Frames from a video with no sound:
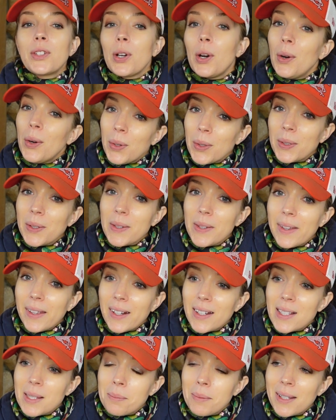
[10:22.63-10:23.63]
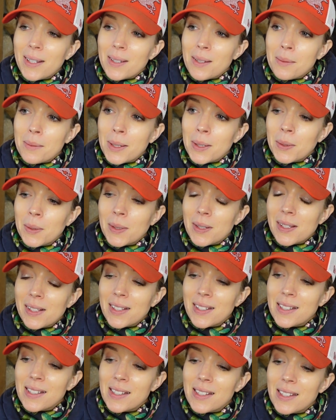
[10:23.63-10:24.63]
total that I spent on my
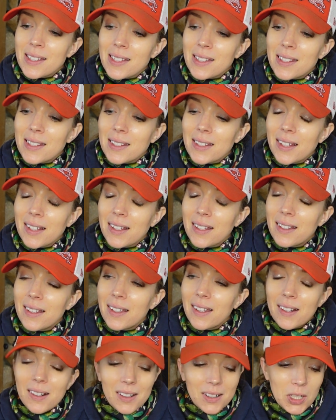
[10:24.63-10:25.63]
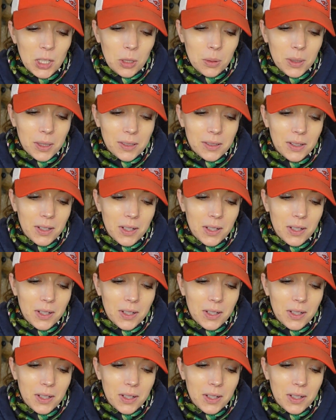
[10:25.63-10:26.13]
horses in October,